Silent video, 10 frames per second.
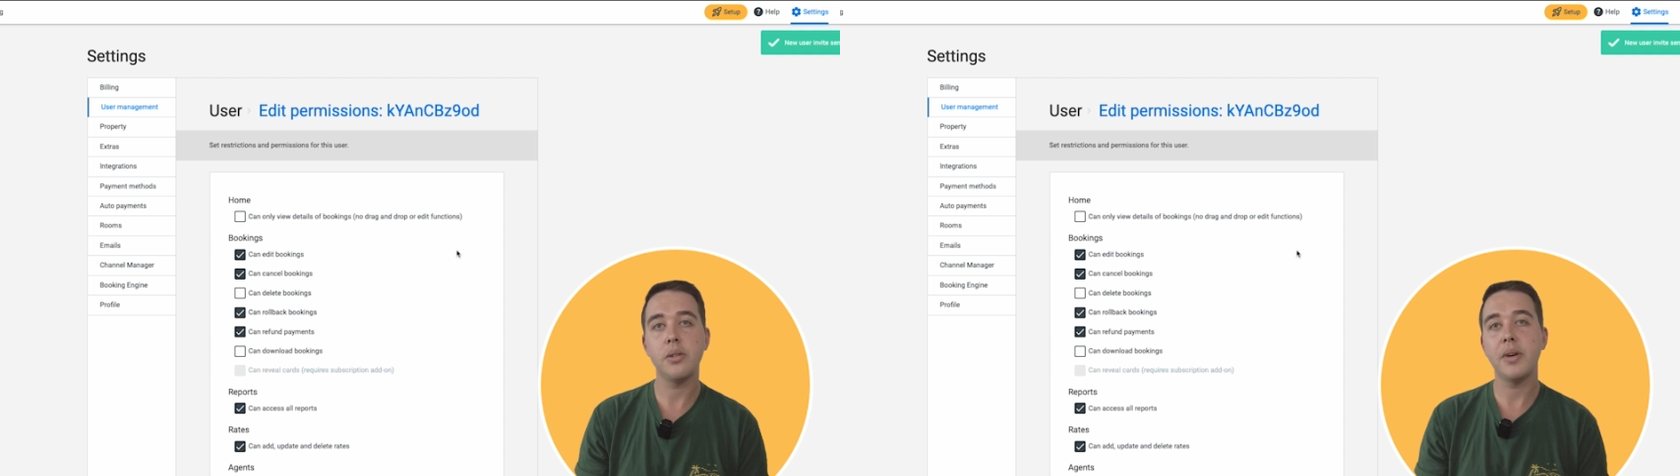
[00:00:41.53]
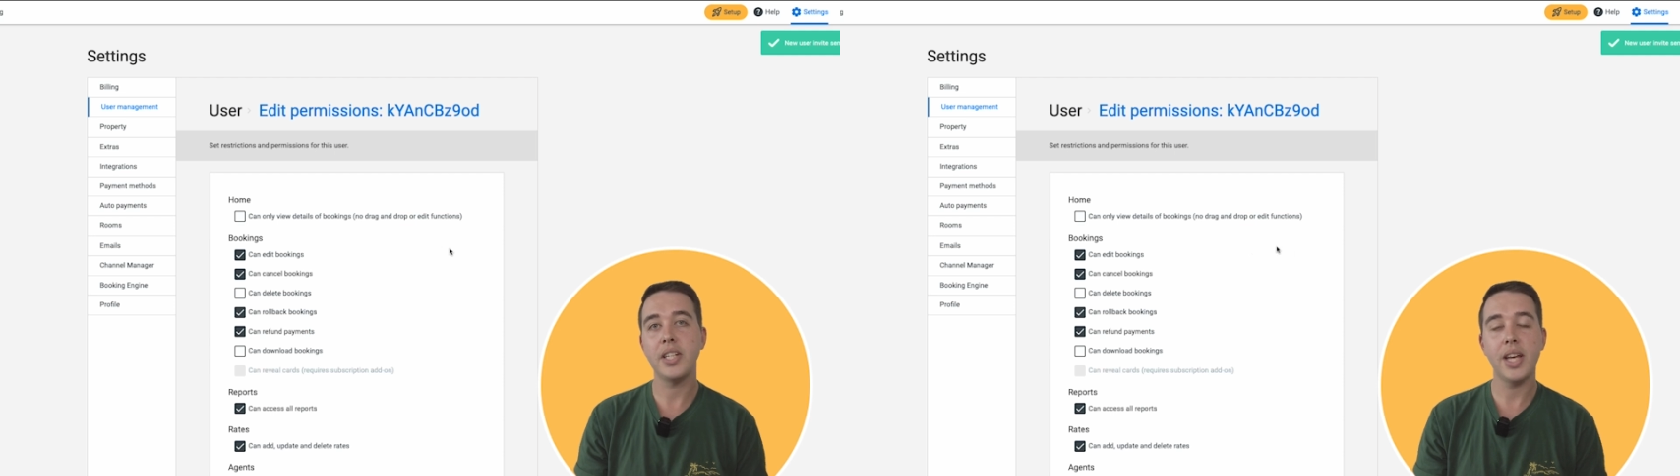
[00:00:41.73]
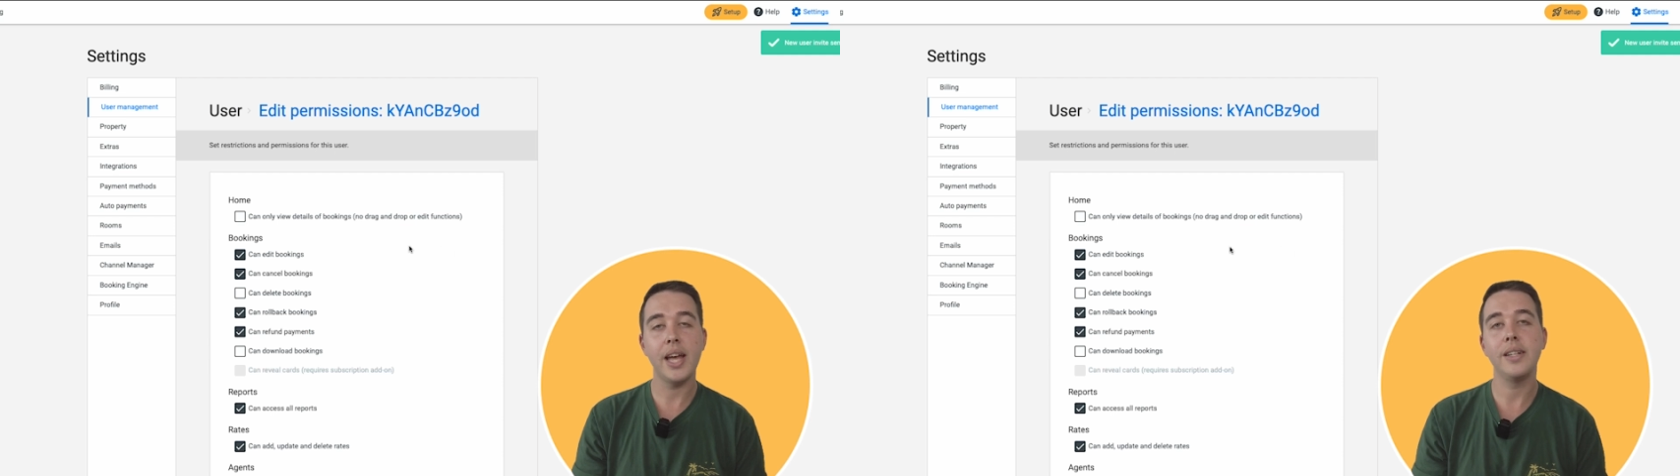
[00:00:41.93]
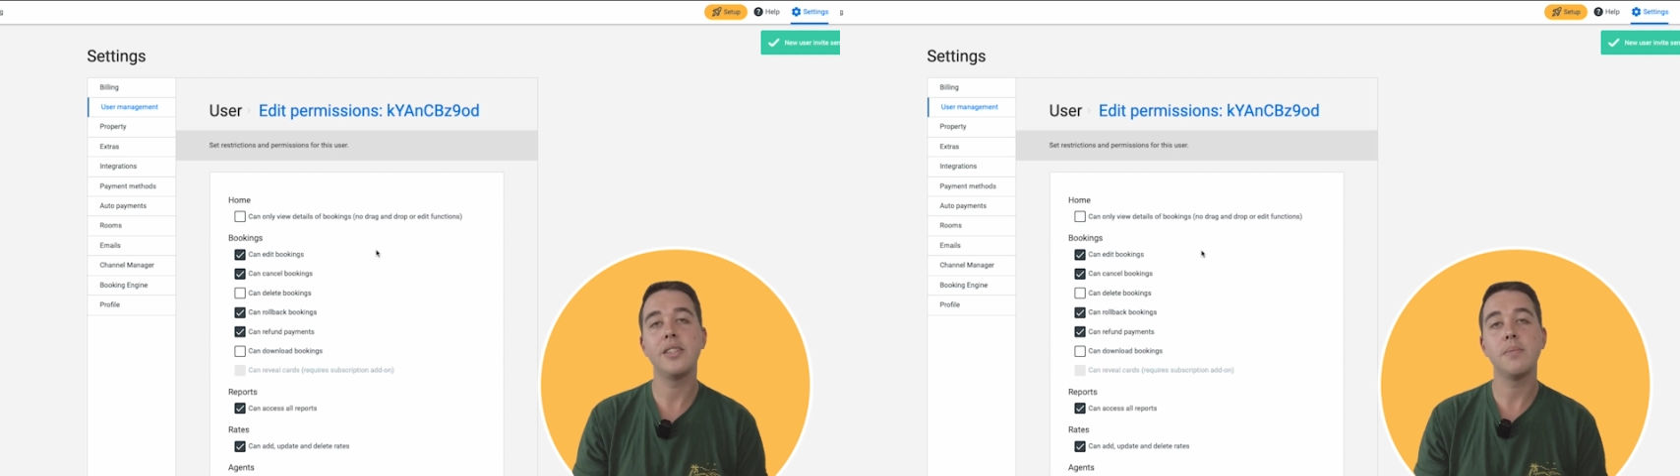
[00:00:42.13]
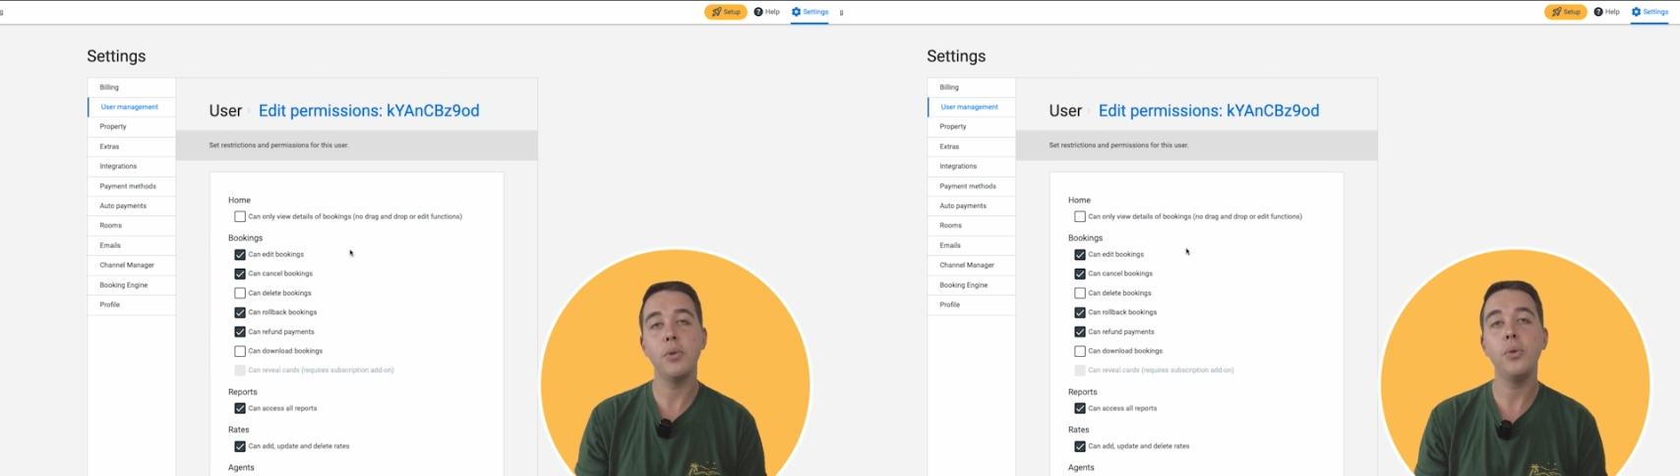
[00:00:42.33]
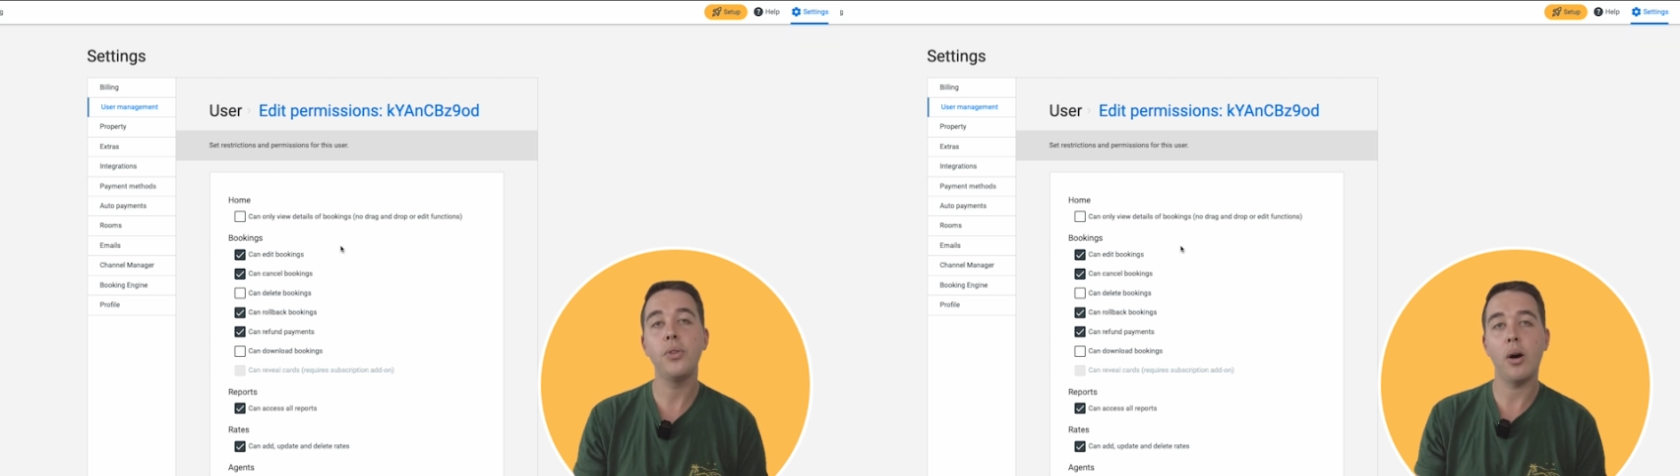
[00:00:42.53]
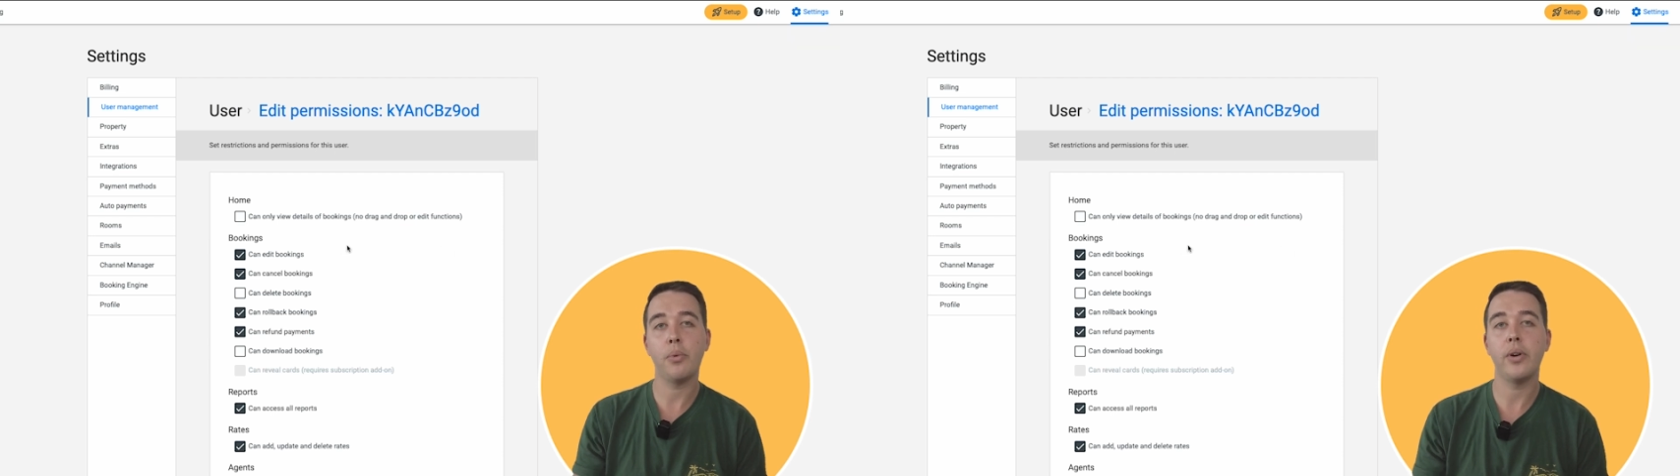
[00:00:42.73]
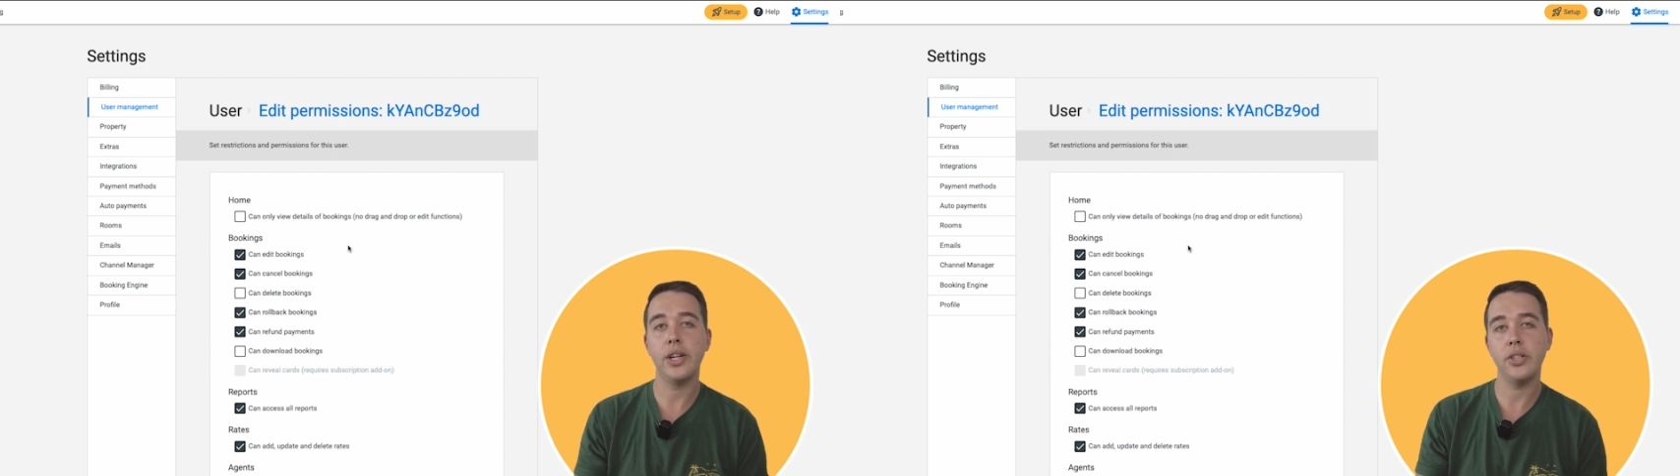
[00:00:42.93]
to maintain smooth
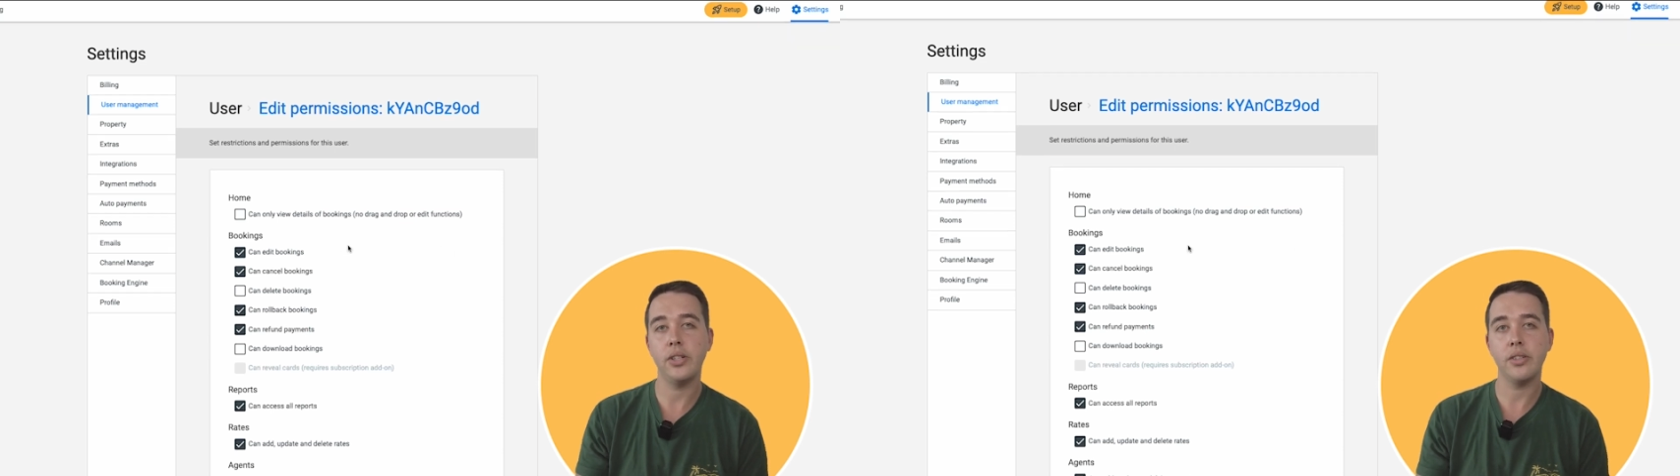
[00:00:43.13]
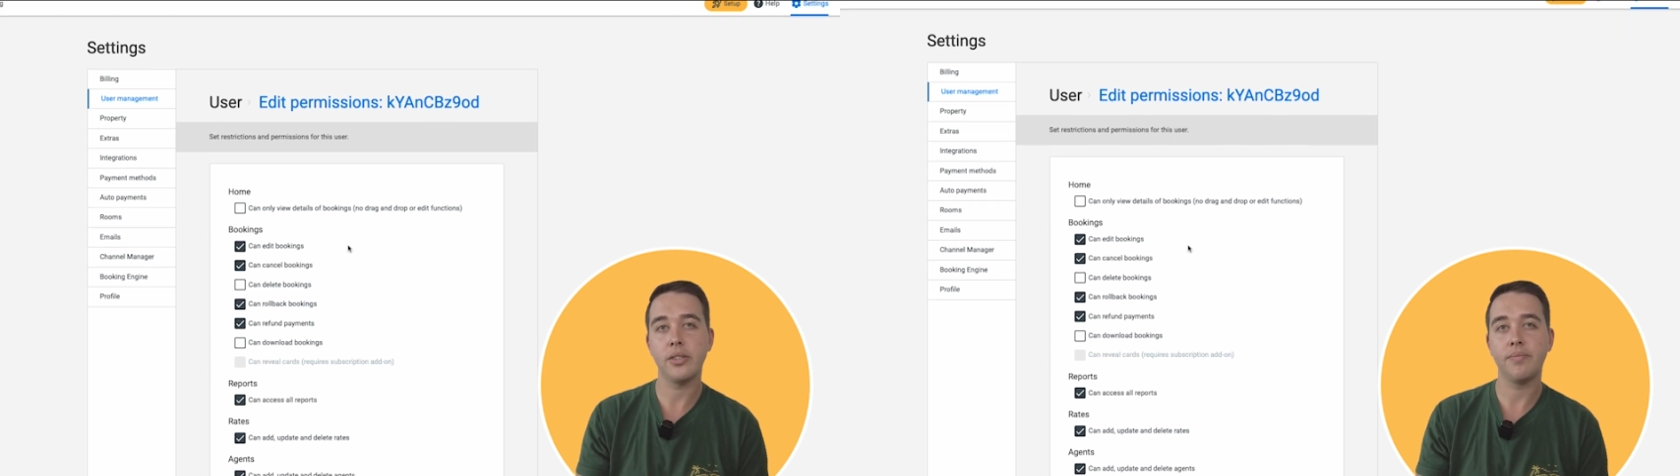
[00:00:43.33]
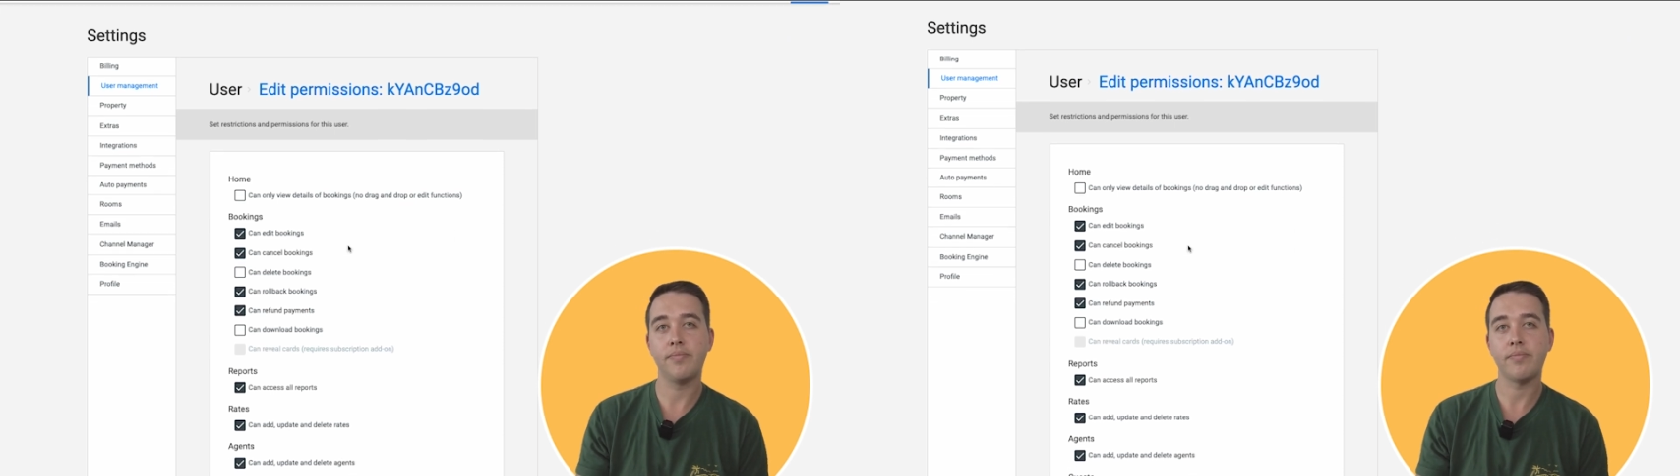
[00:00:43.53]
operations.